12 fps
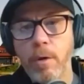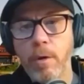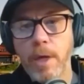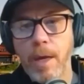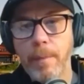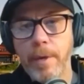
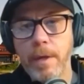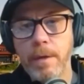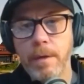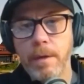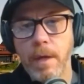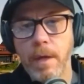Ahmed
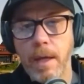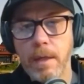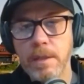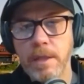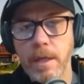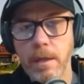
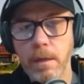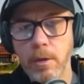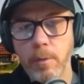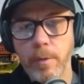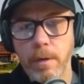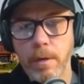understand a little
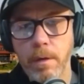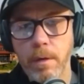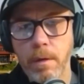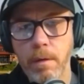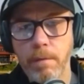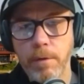bit
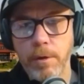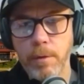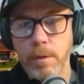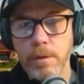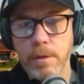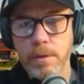of the
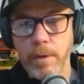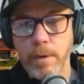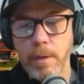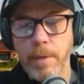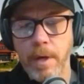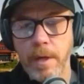nuances around
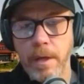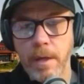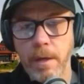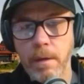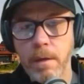the bunker.